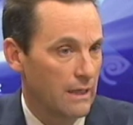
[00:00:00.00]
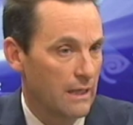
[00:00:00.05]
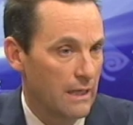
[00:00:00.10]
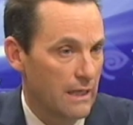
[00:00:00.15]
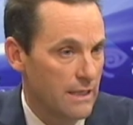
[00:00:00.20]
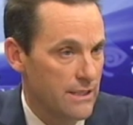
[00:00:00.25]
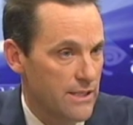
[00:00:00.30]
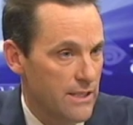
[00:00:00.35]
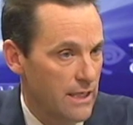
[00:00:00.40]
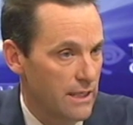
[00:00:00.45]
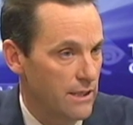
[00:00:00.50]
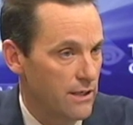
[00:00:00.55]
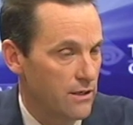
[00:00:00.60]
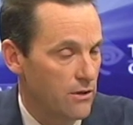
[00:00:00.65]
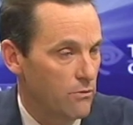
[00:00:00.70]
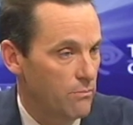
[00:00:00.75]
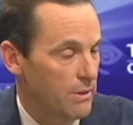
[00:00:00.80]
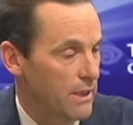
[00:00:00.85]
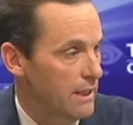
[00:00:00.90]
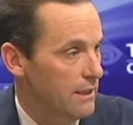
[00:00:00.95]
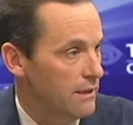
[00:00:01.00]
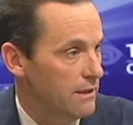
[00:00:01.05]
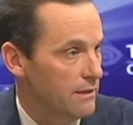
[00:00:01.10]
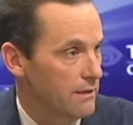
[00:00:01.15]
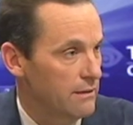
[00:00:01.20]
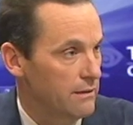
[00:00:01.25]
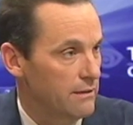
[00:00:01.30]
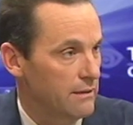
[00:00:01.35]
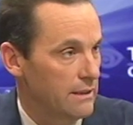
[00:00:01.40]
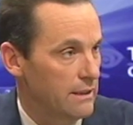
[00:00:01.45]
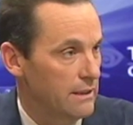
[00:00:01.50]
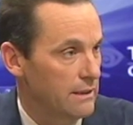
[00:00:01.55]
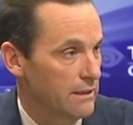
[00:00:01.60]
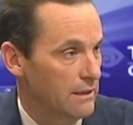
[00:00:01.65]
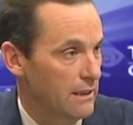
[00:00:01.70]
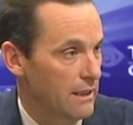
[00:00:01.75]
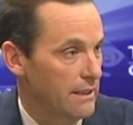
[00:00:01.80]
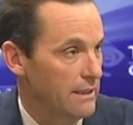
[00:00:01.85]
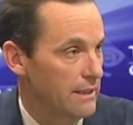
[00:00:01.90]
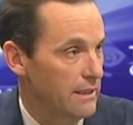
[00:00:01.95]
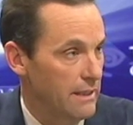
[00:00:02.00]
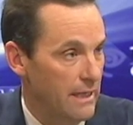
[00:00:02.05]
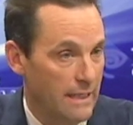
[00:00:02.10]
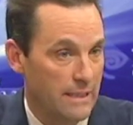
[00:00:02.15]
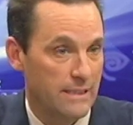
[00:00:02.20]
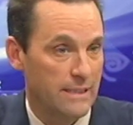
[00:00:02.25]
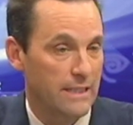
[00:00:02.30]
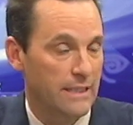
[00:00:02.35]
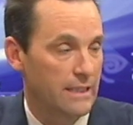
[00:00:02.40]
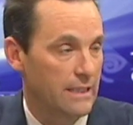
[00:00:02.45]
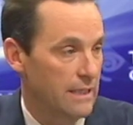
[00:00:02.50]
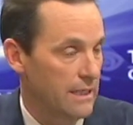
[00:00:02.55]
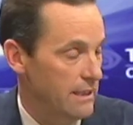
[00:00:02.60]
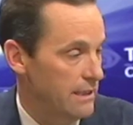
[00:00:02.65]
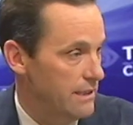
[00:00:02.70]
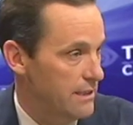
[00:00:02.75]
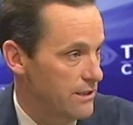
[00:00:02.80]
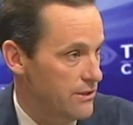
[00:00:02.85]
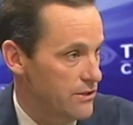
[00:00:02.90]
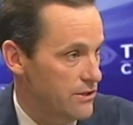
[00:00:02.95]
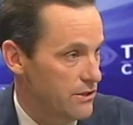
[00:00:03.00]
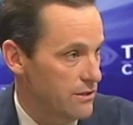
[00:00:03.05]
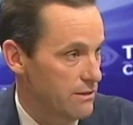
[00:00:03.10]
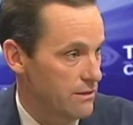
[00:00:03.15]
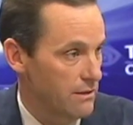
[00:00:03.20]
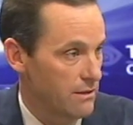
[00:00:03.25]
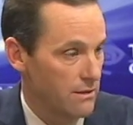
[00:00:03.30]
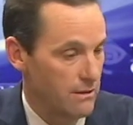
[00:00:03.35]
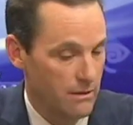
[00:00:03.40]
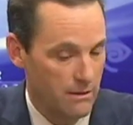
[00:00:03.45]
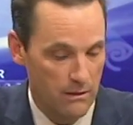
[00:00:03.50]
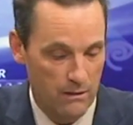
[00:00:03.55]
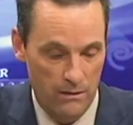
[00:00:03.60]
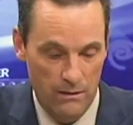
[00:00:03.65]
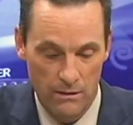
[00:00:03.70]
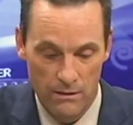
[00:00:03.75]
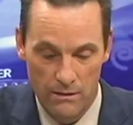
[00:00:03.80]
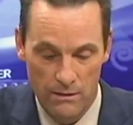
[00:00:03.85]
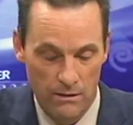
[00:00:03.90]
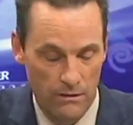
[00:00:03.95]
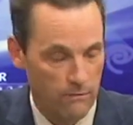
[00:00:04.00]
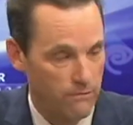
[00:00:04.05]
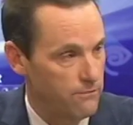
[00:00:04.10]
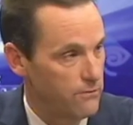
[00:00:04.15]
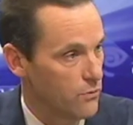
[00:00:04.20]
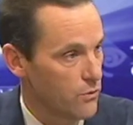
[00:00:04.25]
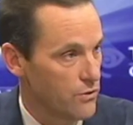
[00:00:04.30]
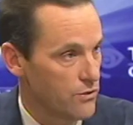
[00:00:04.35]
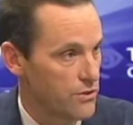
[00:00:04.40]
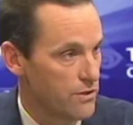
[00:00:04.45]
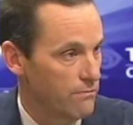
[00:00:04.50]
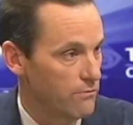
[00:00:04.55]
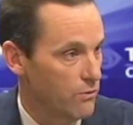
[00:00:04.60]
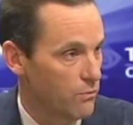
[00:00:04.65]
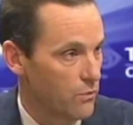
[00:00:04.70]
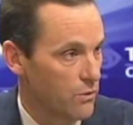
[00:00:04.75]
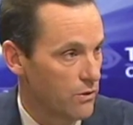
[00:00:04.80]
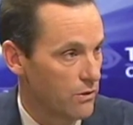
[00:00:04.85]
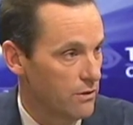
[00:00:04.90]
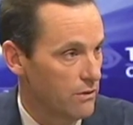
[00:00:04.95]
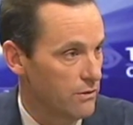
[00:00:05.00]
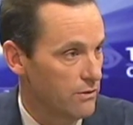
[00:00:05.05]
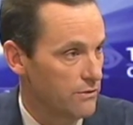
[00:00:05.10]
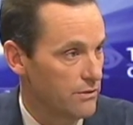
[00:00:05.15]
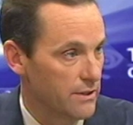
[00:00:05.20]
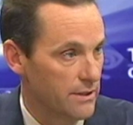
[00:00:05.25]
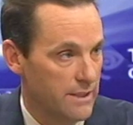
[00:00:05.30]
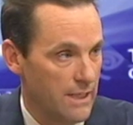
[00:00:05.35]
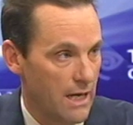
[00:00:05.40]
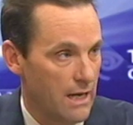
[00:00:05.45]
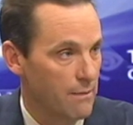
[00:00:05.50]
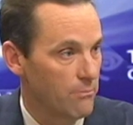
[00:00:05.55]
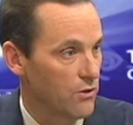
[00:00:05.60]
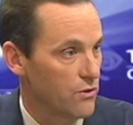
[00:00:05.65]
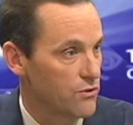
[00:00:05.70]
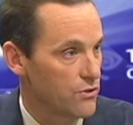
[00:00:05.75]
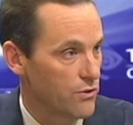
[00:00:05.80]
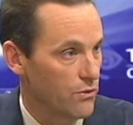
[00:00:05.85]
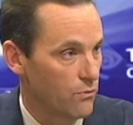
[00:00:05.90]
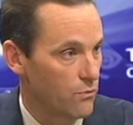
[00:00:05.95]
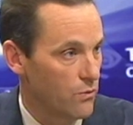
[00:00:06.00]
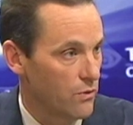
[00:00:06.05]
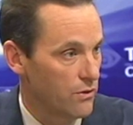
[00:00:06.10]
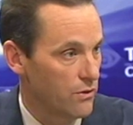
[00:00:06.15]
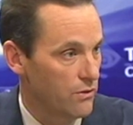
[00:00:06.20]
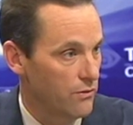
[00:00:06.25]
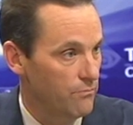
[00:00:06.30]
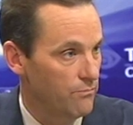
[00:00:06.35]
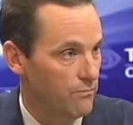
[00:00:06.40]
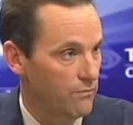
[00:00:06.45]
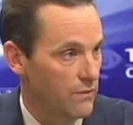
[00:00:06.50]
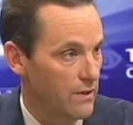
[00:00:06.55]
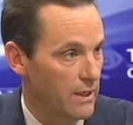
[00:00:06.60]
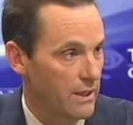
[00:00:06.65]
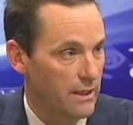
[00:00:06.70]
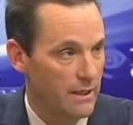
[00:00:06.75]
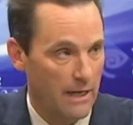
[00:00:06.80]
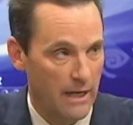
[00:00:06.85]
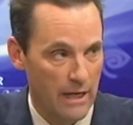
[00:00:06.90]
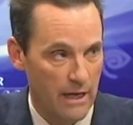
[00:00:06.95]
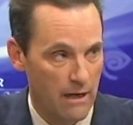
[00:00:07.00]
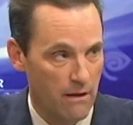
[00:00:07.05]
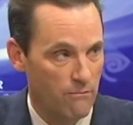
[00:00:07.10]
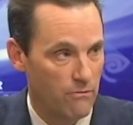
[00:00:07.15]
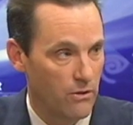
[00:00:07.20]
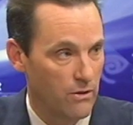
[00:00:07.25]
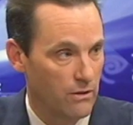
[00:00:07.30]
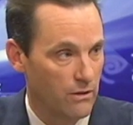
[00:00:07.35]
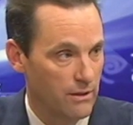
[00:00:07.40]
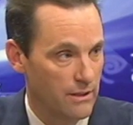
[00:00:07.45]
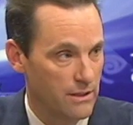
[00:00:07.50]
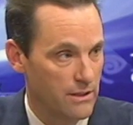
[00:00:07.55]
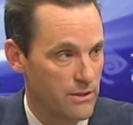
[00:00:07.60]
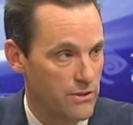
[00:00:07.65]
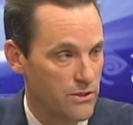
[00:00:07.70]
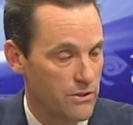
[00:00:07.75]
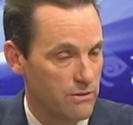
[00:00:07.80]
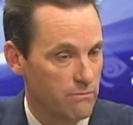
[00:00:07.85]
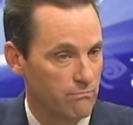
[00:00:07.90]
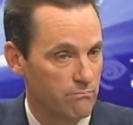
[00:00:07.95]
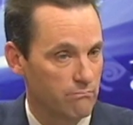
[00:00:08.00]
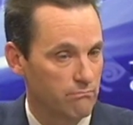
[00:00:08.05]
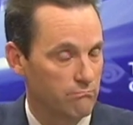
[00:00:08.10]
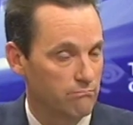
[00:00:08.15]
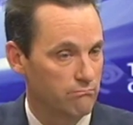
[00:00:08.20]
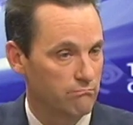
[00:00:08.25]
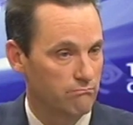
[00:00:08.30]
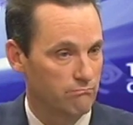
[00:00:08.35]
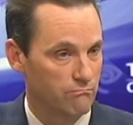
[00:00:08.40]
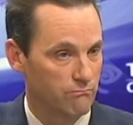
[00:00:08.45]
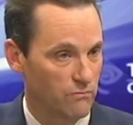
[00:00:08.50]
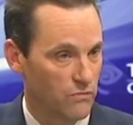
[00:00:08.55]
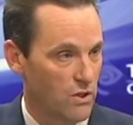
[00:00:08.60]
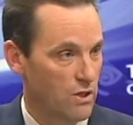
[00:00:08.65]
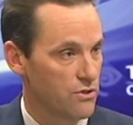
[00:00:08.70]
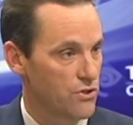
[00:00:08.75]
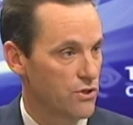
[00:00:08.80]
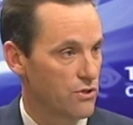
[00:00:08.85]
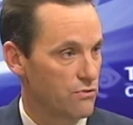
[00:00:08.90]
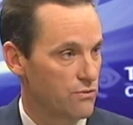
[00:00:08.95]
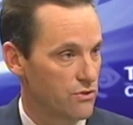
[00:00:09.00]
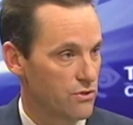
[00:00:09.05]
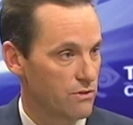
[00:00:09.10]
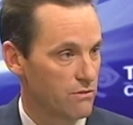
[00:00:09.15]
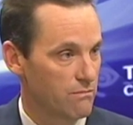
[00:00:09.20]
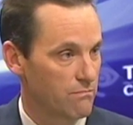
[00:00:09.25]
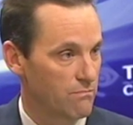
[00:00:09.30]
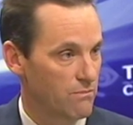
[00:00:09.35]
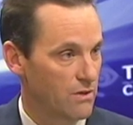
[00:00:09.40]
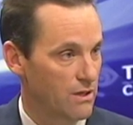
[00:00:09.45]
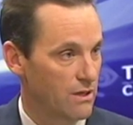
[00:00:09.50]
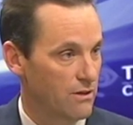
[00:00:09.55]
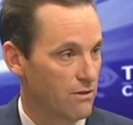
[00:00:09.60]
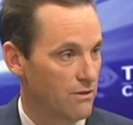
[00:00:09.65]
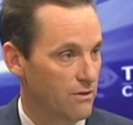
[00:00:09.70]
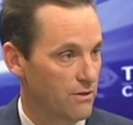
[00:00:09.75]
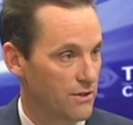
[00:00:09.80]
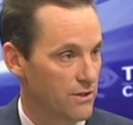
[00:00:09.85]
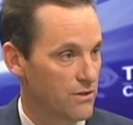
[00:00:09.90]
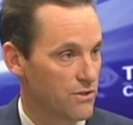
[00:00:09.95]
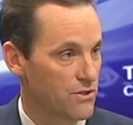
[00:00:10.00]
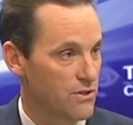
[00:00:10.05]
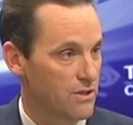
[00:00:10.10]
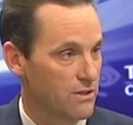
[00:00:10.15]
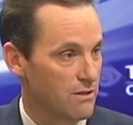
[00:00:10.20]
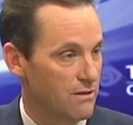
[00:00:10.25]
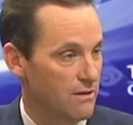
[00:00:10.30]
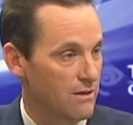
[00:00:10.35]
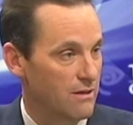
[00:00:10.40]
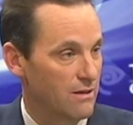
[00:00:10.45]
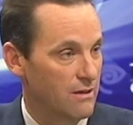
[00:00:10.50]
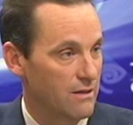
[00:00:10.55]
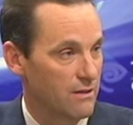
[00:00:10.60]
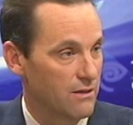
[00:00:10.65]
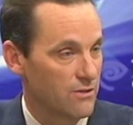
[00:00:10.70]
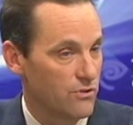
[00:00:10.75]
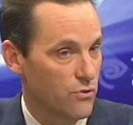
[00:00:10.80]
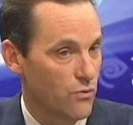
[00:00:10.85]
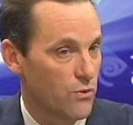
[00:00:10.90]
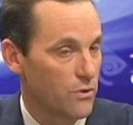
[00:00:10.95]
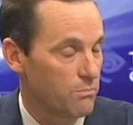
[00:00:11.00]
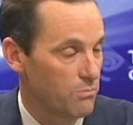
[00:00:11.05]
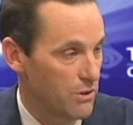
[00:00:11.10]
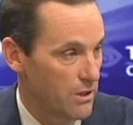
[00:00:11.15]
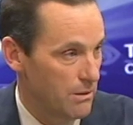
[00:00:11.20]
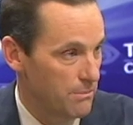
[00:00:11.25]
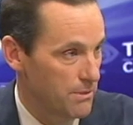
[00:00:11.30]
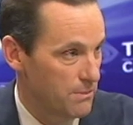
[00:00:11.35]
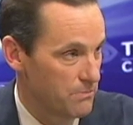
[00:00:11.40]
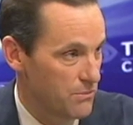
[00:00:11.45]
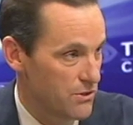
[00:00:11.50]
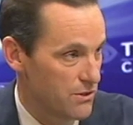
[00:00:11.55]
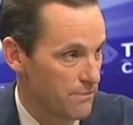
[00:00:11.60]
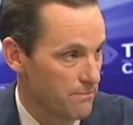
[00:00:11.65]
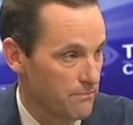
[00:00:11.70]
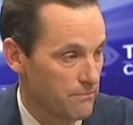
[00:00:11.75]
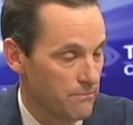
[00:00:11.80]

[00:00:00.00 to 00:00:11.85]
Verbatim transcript: I say, you know, back in, in the late 1890s, the Fords of the world, the Daimlers of the world, they didn't have all these lawsuits and all this uh, tort problems.